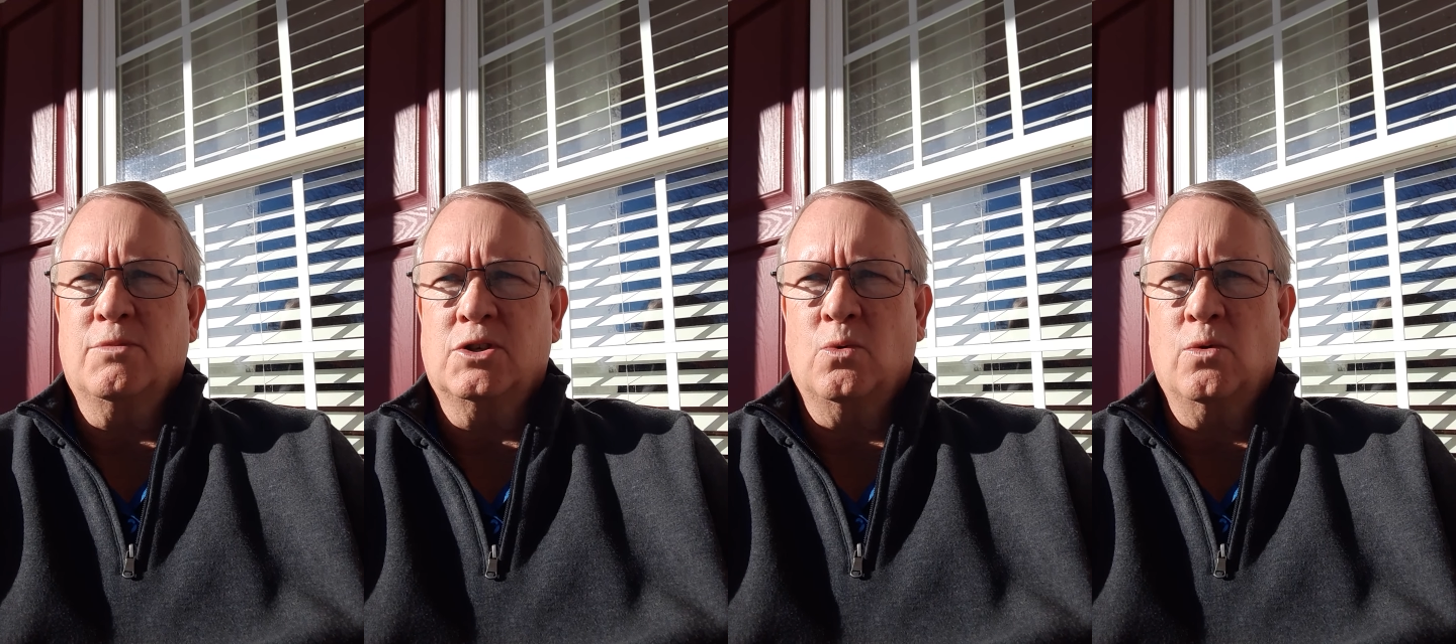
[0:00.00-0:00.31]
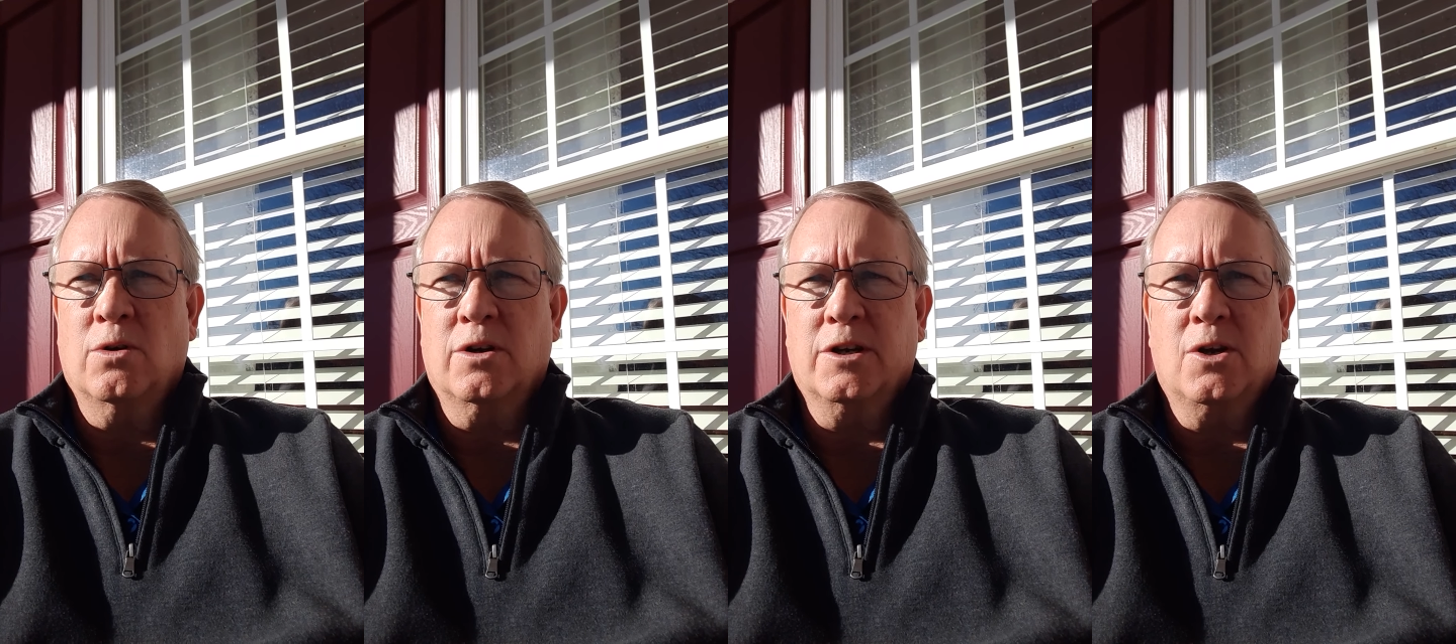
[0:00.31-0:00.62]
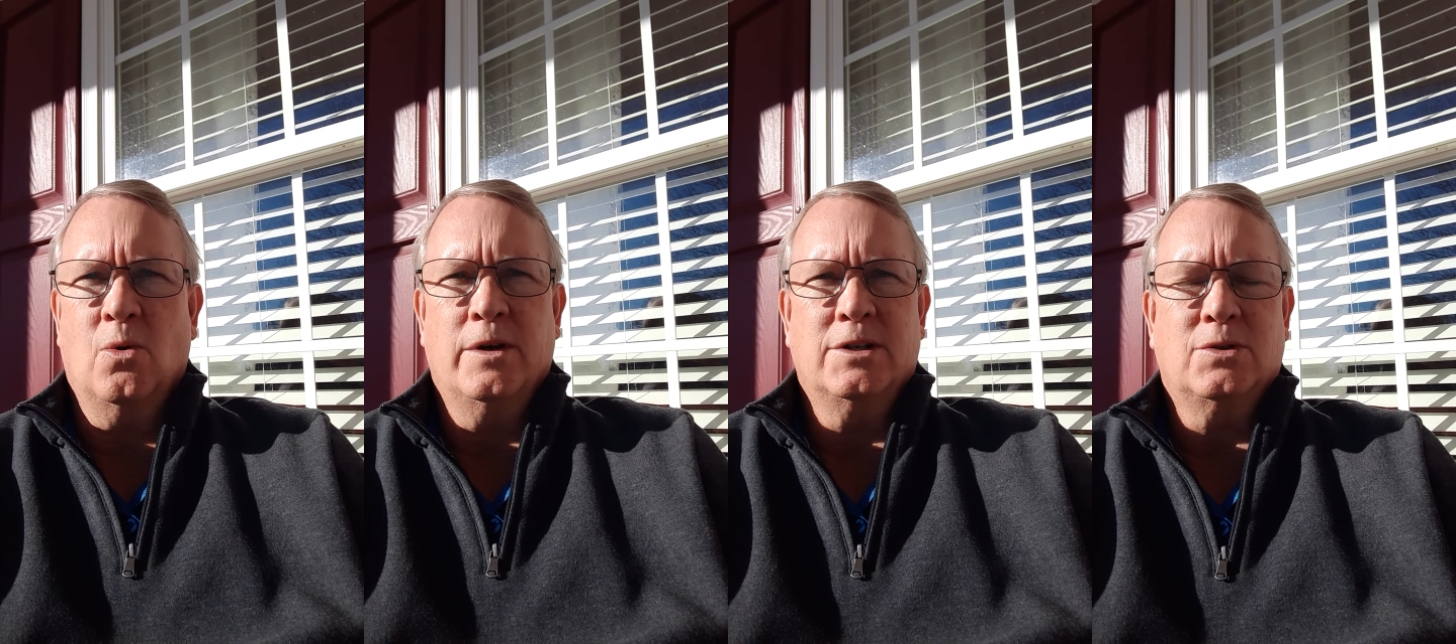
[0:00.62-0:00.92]
so we're going to
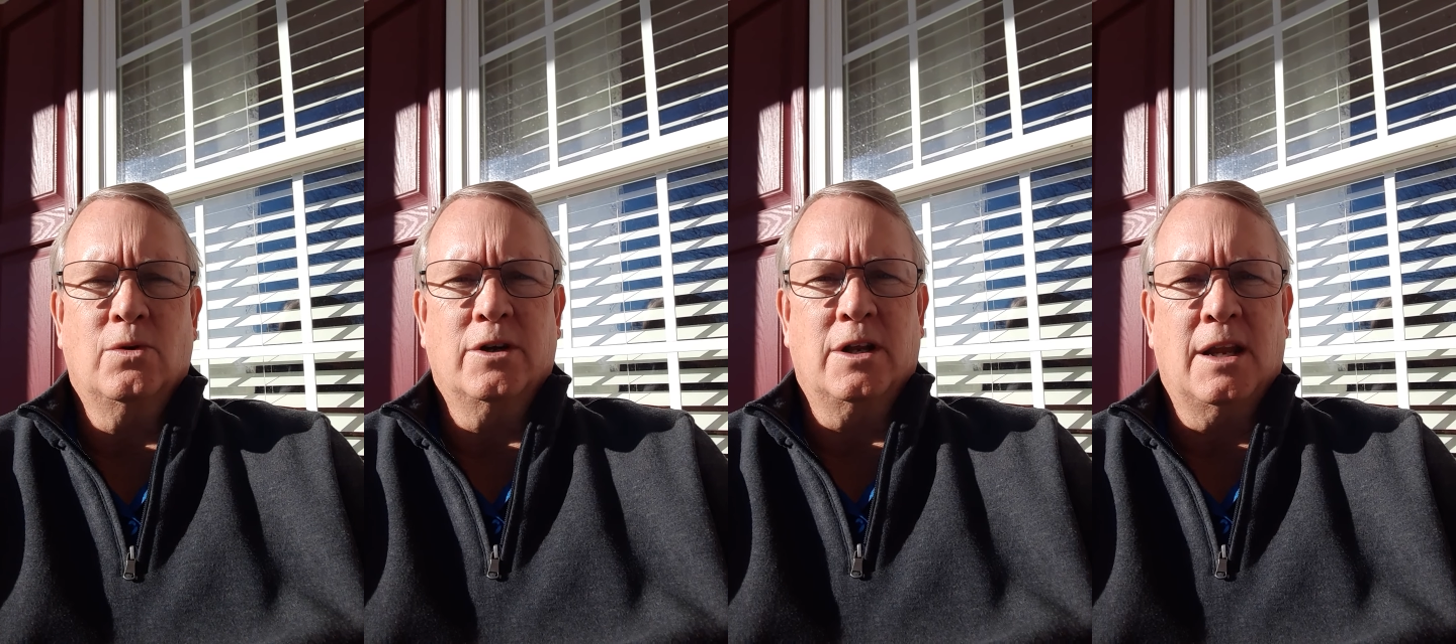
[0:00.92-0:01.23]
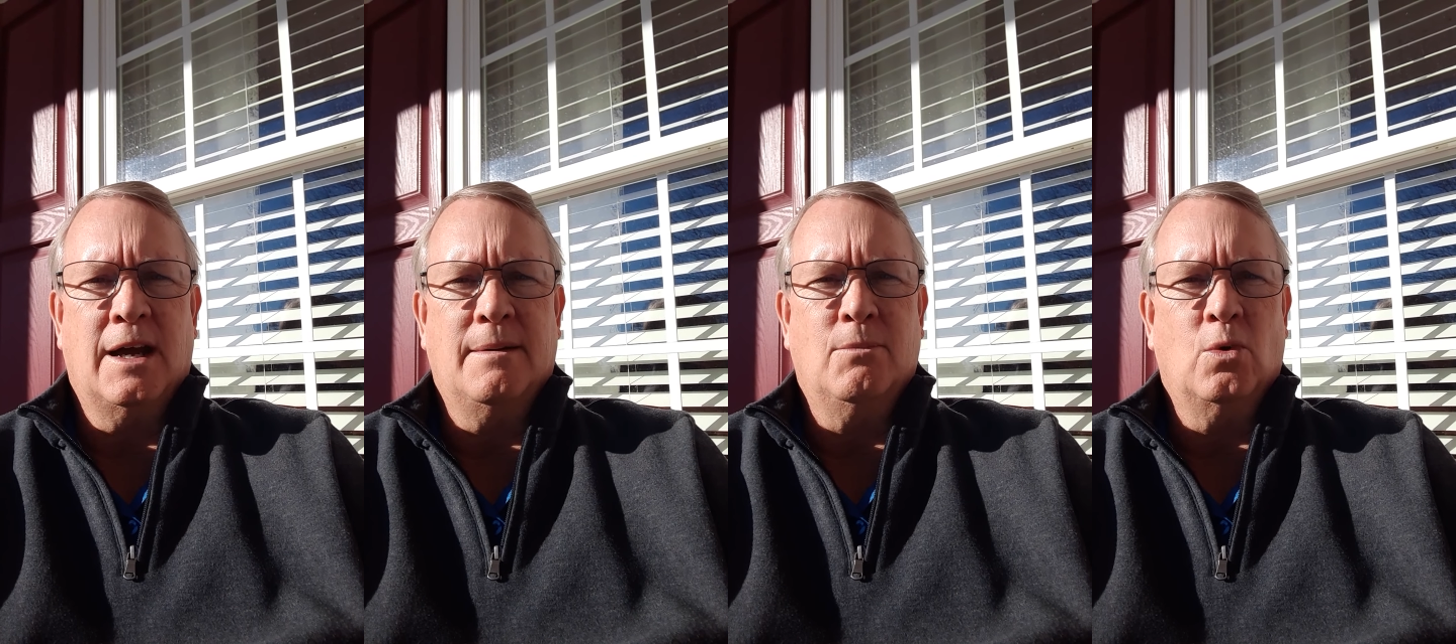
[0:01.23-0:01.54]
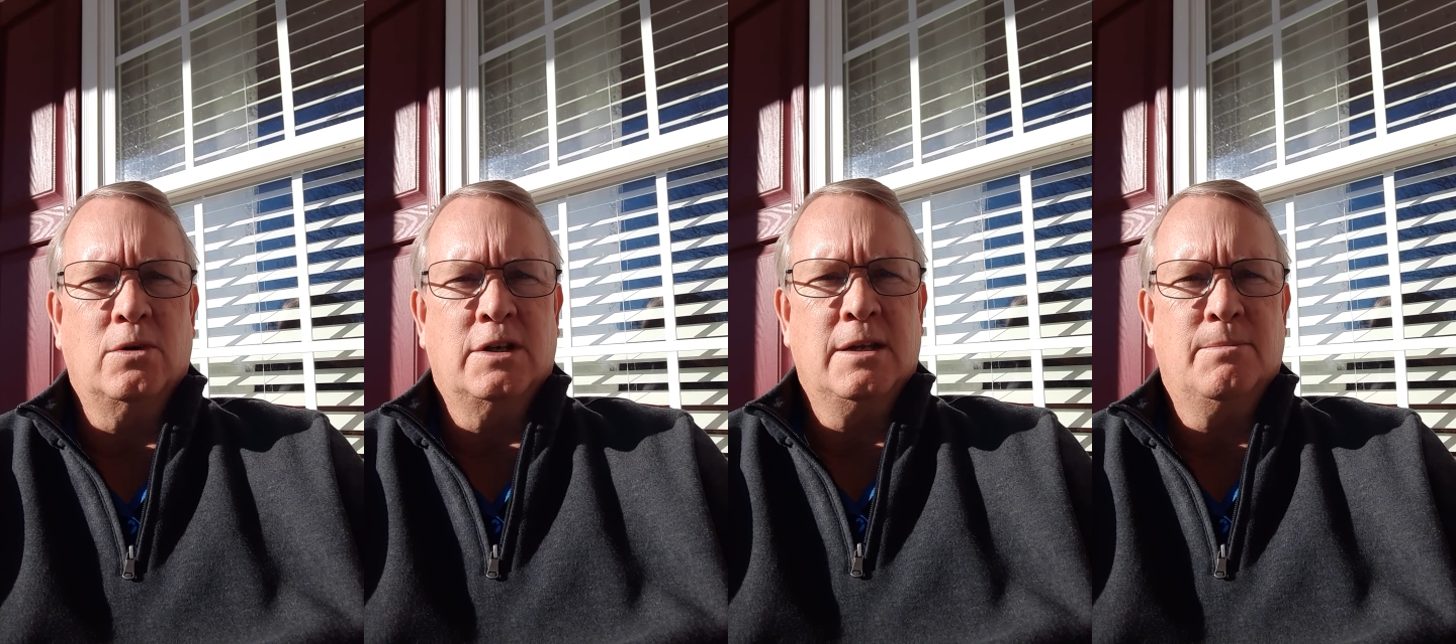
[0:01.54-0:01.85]
go into it a lot
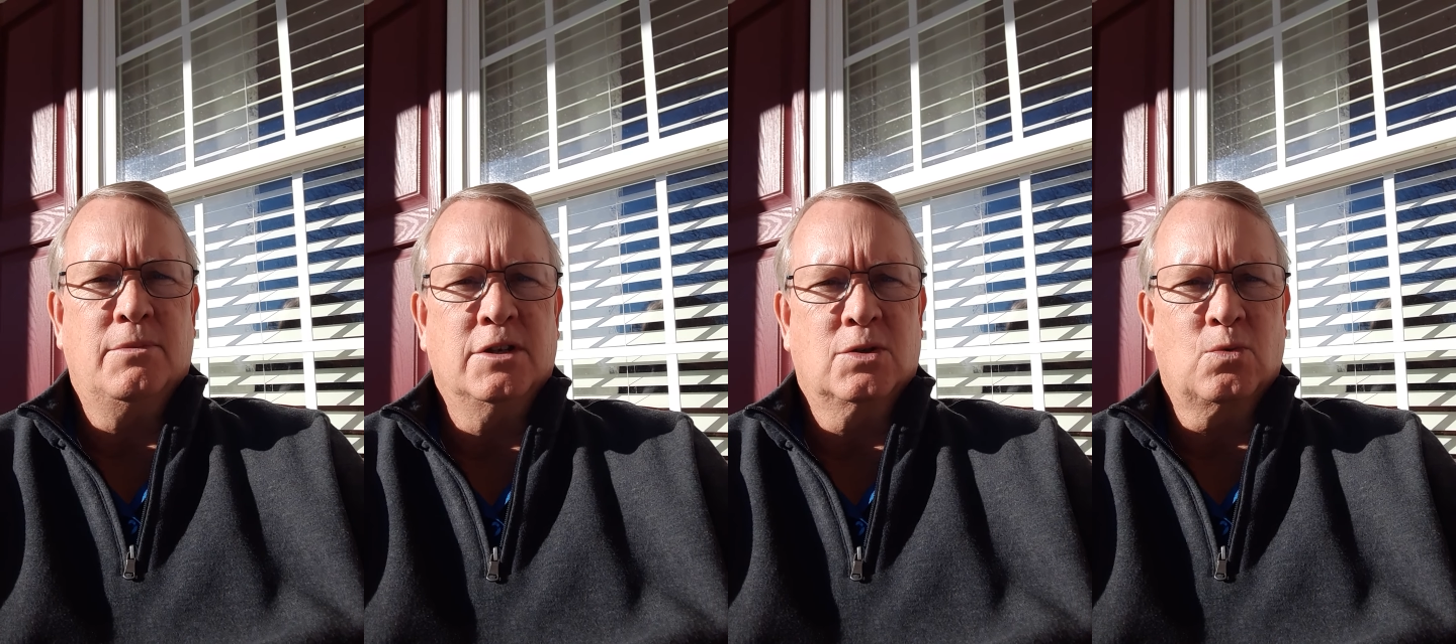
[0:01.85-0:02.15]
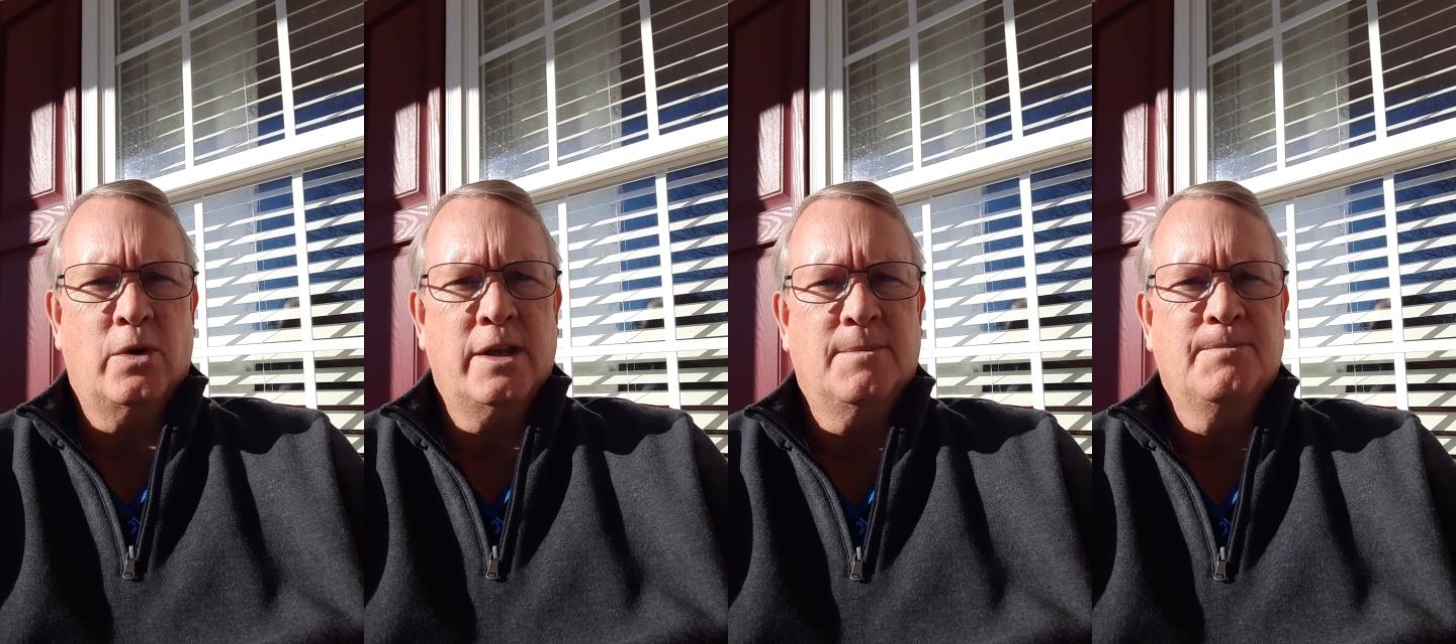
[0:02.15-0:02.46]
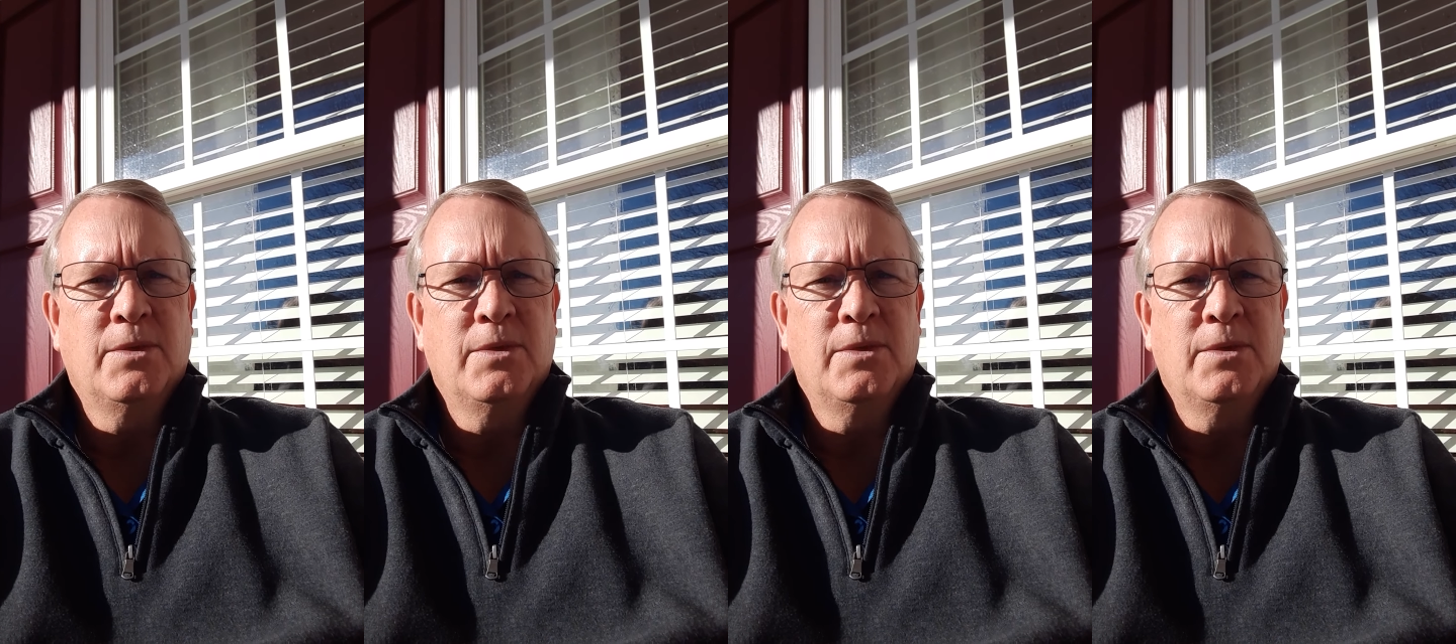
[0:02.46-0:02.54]
more deep this week.